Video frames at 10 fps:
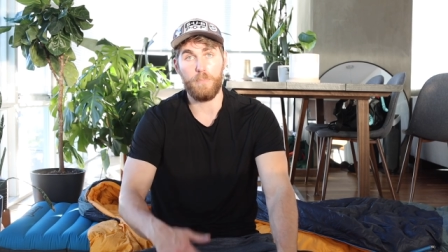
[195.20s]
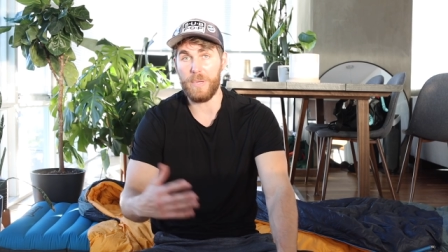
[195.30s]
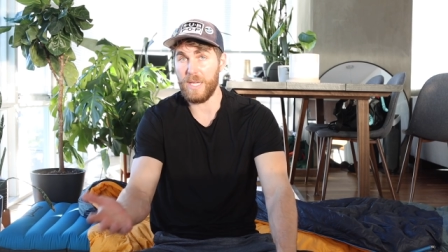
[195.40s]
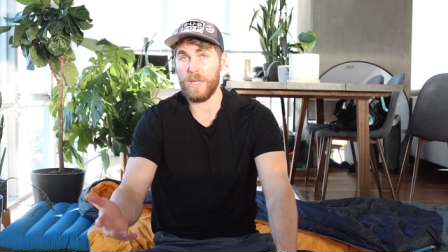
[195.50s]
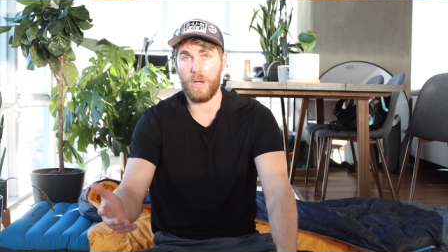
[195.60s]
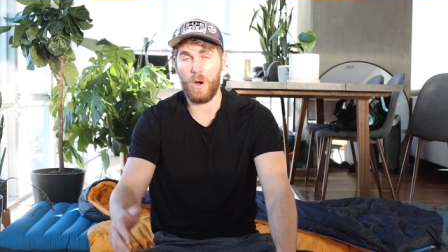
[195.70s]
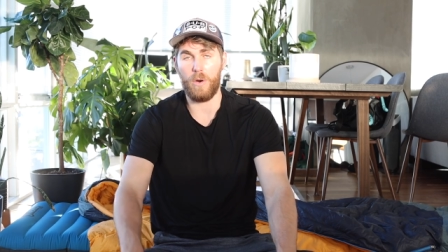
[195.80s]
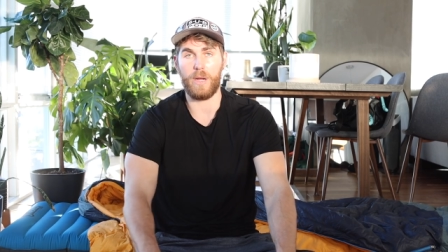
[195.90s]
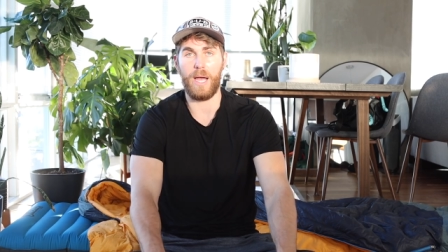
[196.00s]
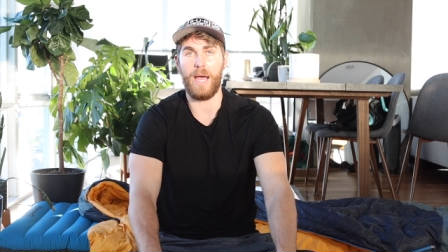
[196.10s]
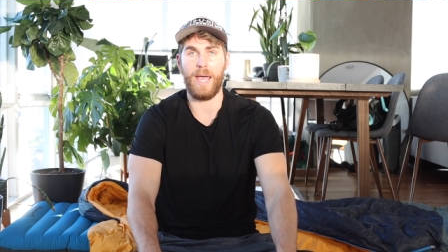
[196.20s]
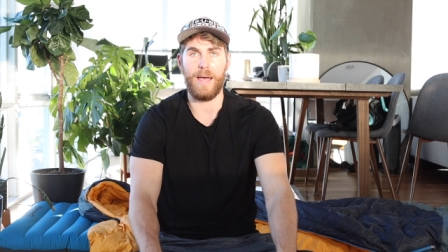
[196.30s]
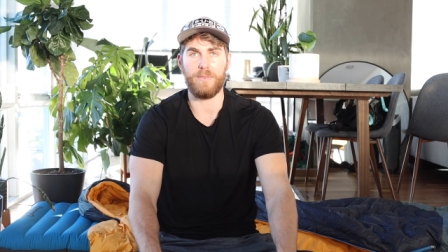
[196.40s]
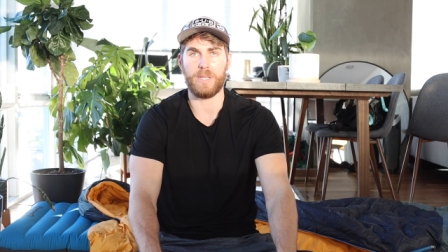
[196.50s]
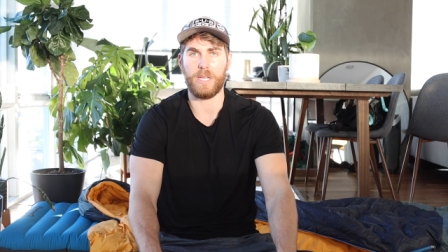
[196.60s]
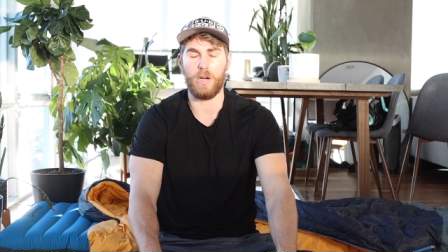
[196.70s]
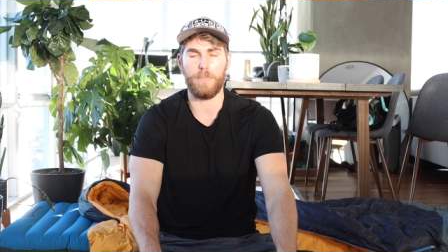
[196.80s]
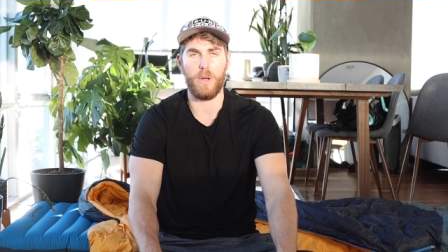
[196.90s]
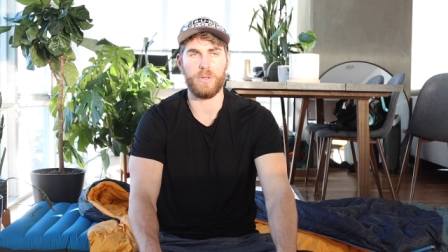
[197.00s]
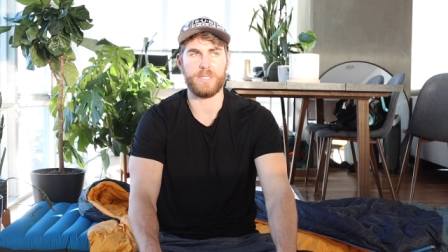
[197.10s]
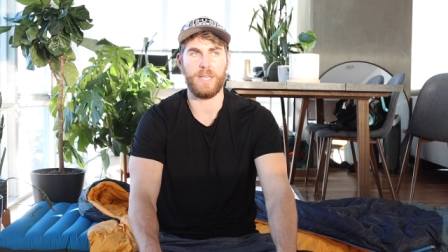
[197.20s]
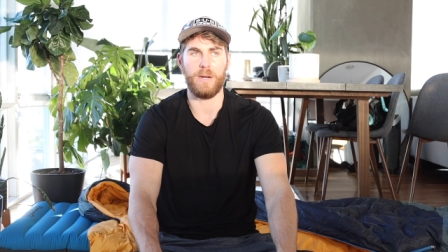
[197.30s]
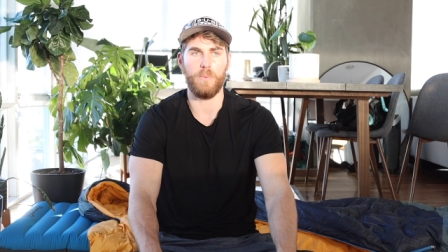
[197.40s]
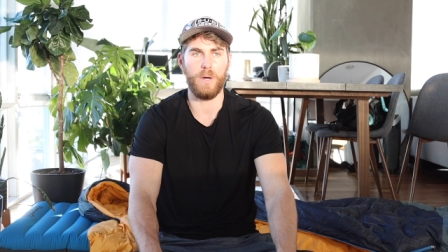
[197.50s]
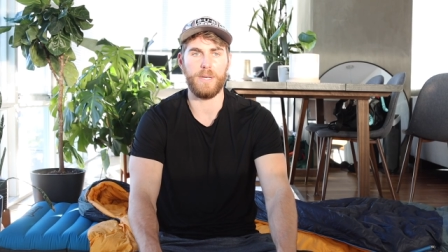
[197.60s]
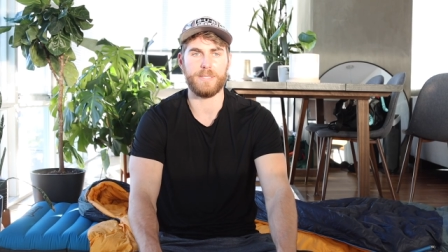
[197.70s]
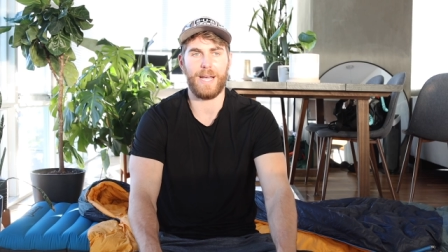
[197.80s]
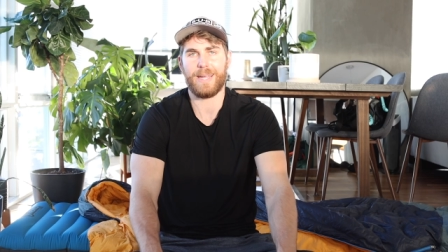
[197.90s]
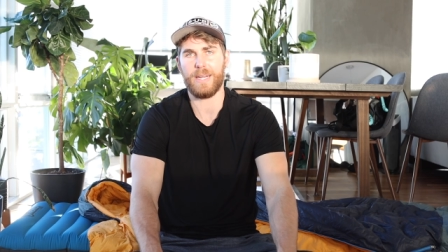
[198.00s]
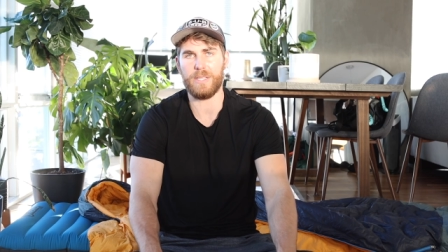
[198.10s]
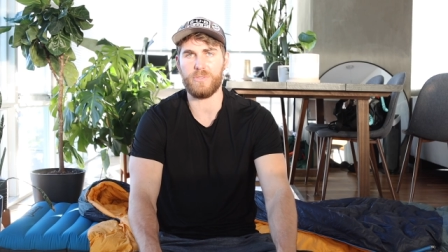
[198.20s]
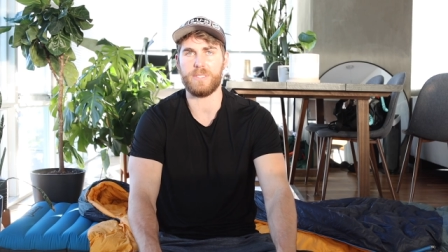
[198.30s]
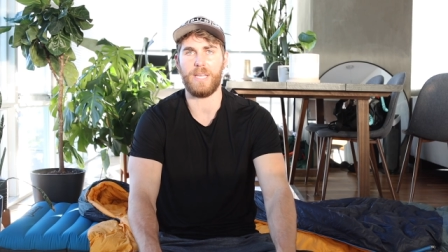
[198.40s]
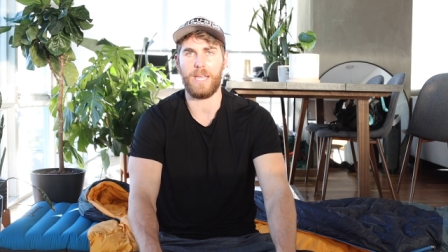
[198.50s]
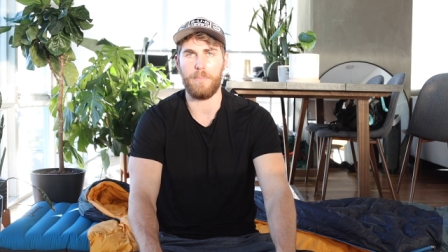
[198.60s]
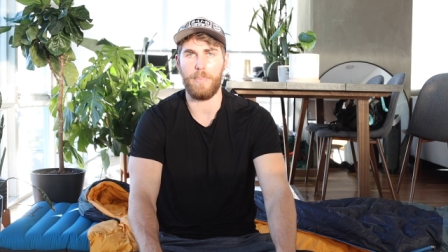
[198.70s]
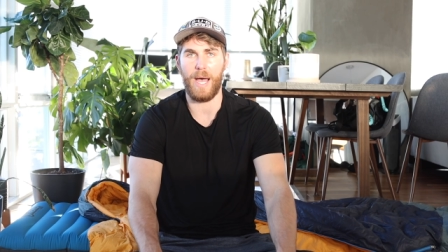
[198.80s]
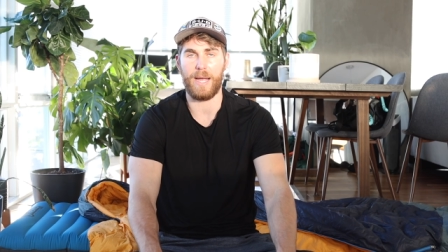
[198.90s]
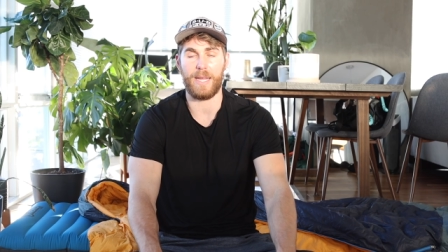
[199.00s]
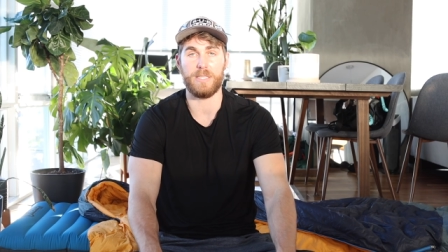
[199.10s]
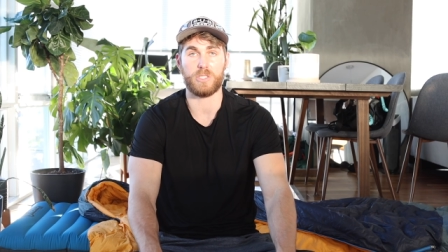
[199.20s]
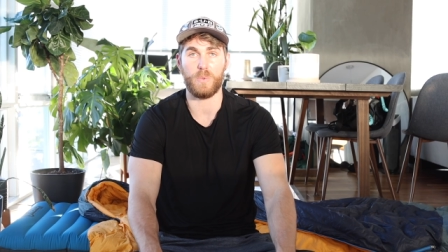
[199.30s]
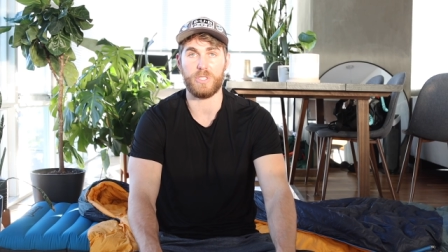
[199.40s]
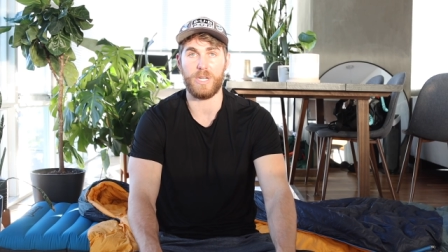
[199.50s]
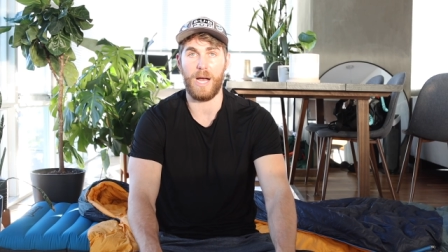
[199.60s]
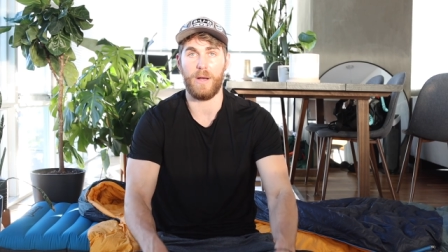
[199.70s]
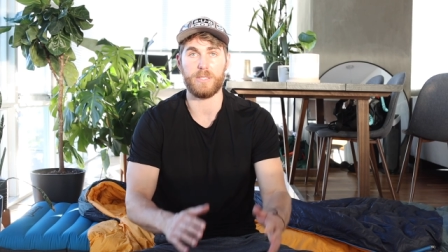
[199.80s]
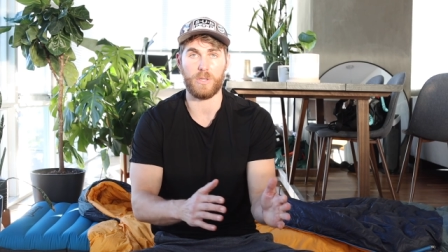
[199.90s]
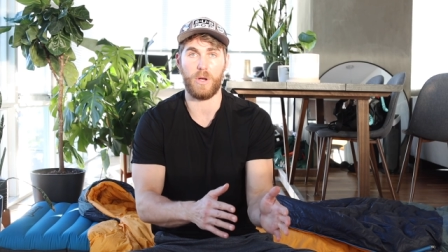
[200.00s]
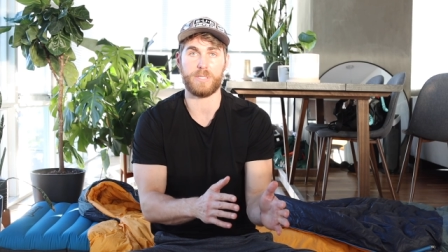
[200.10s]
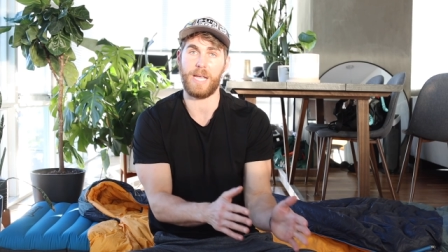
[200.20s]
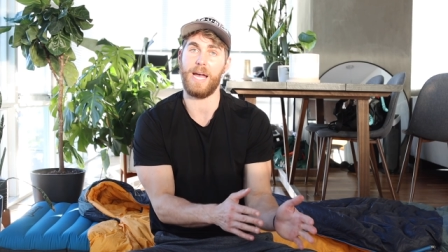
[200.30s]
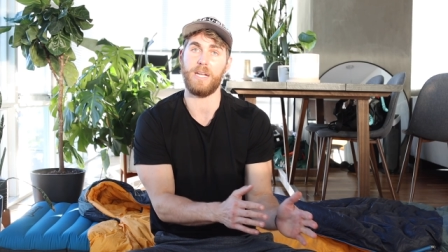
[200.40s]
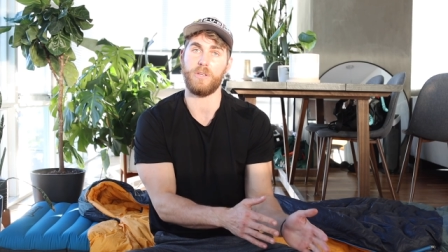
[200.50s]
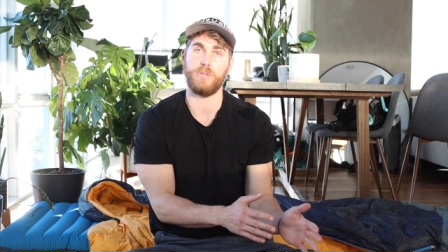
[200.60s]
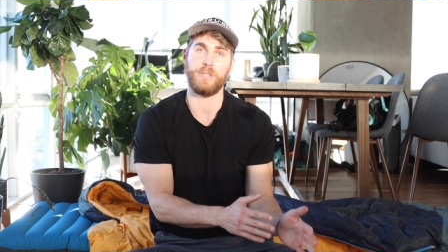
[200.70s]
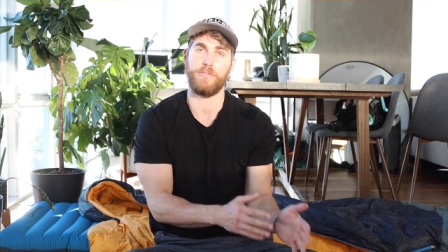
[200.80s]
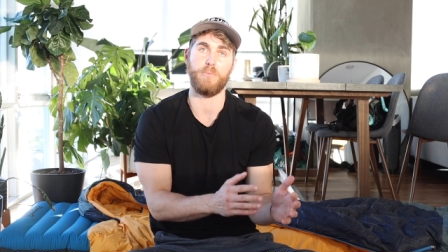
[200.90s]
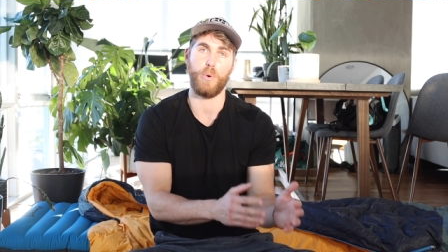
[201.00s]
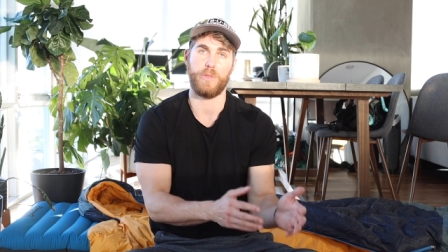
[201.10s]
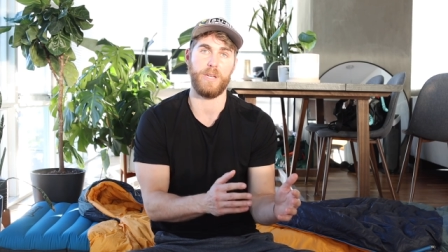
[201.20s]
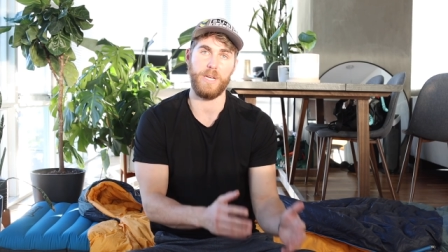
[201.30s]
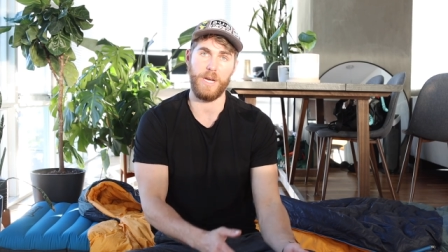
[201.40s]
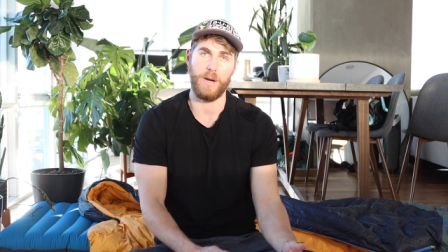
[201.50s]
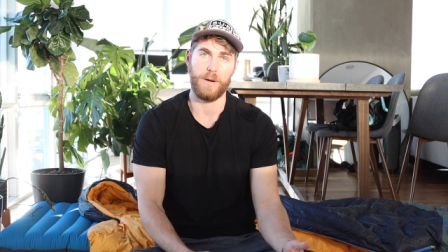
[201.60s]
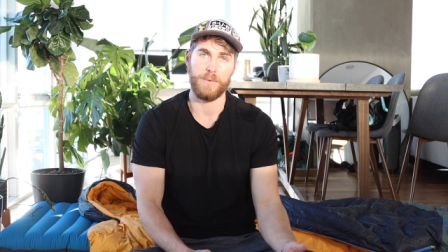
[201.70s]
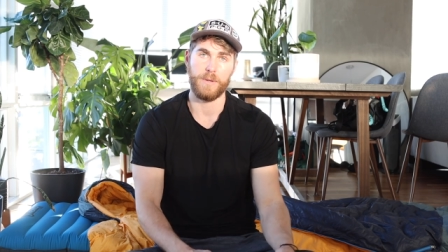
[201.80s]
being REI having the gear policy that it was, I could easily take it back and switch it out as long as I hadn't used it for more than a year.